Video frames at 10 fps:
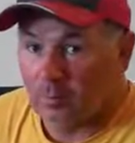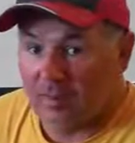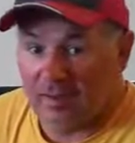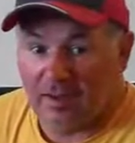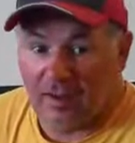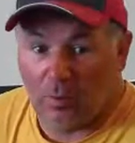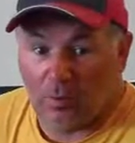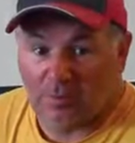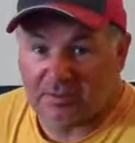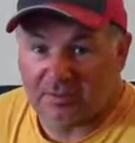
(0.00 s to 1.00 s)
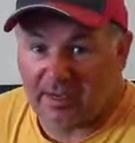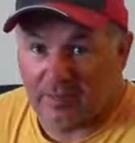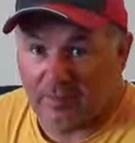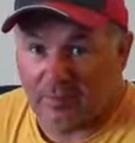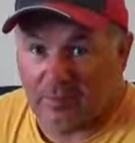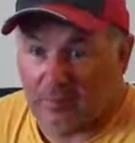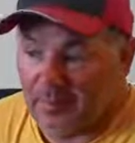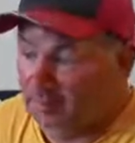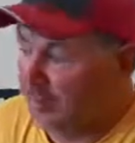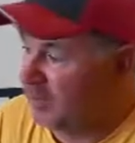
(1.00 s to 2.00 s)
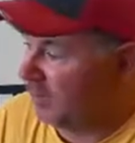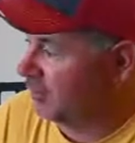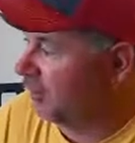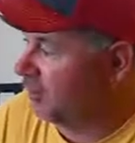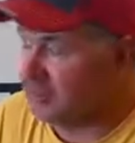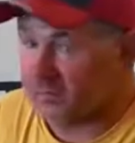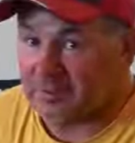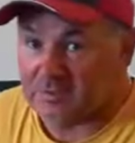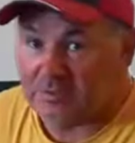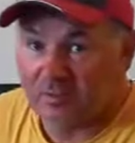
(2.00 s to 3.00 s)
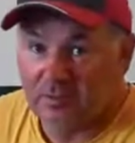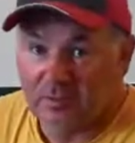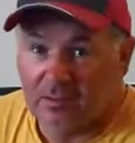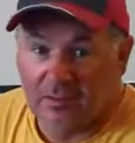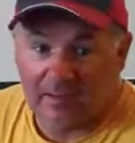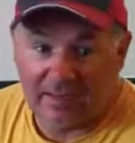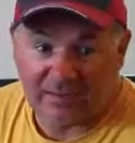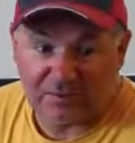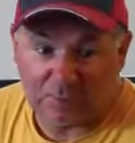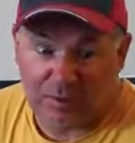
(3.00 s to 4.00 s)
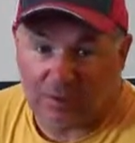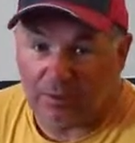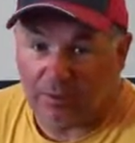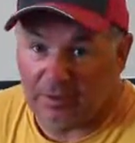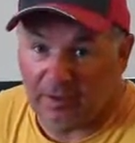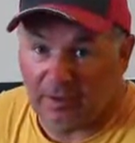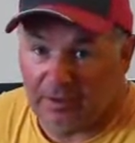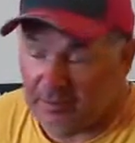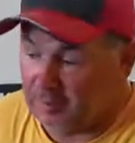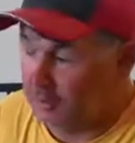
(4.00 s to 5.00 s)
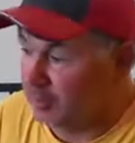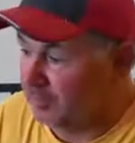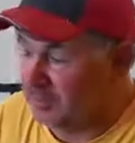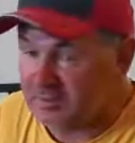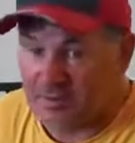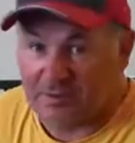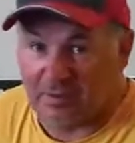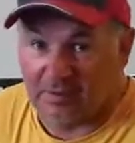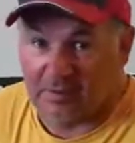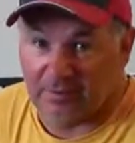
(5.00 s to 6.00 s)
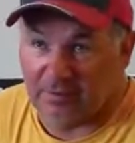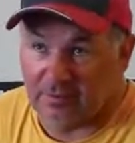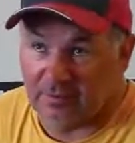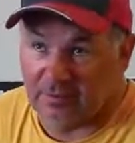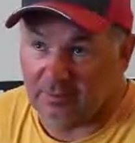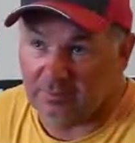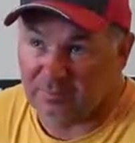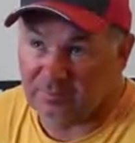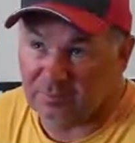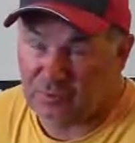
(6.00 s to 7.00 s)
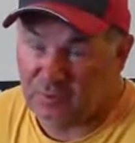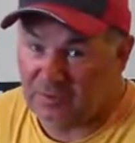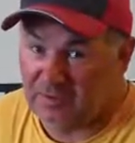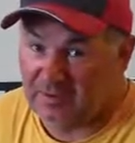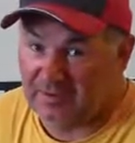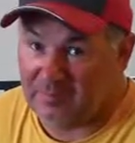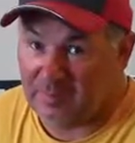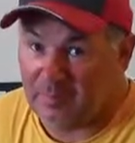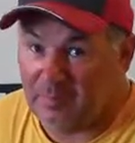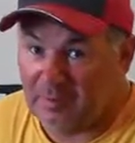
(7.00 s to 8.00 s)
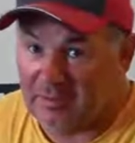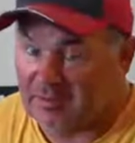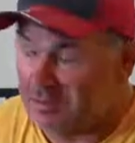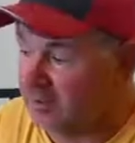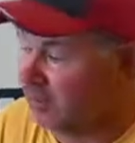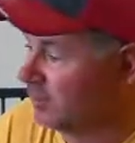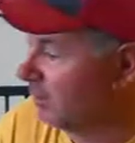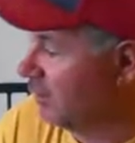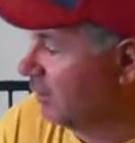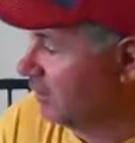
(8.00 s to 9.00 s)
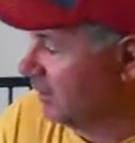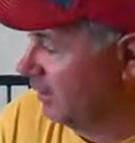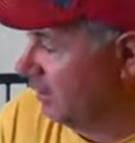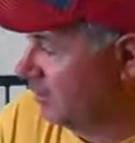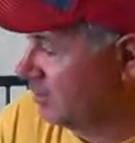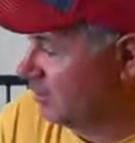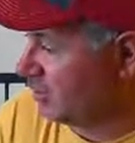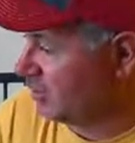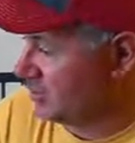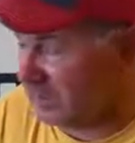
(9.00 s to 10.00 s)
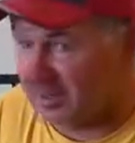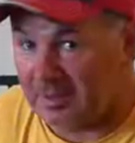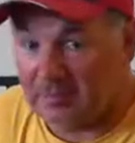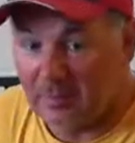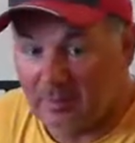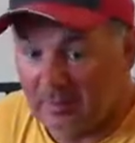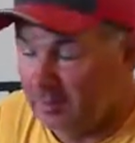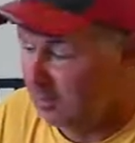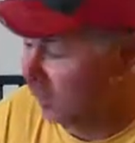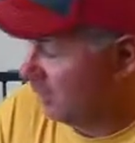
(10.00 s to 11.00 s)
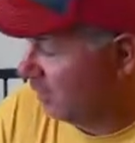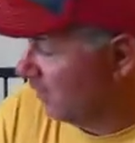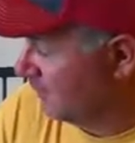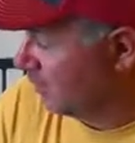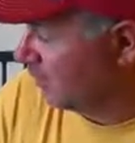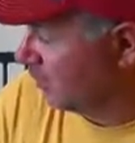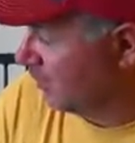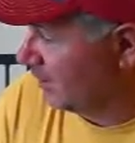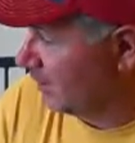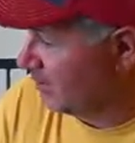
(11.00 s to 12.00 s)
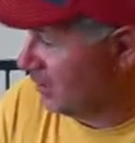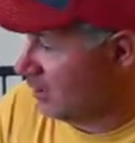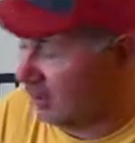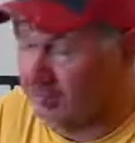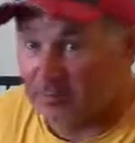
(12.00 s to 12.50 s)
Right now we're inside one of our baby pig nurseries. Last week we got another group of 625 baby pigs in, and as you can see, they're off to a great start.